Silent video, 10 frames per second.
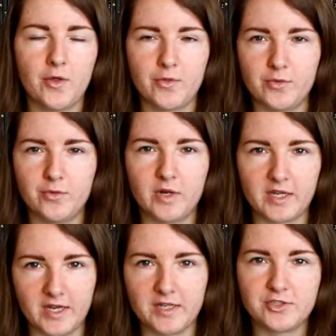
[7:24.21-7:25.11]
through
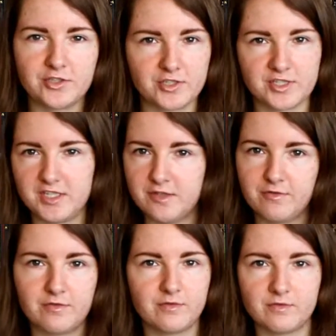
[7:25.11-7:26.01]
again just to see
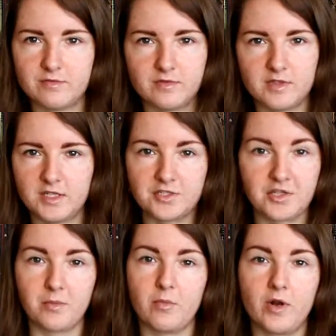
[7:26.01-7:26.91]
if there's
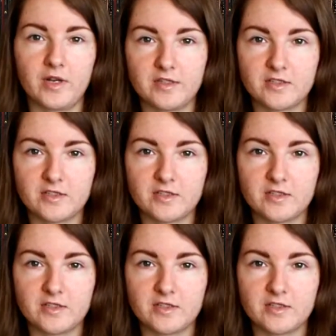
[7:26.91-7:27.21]
someone,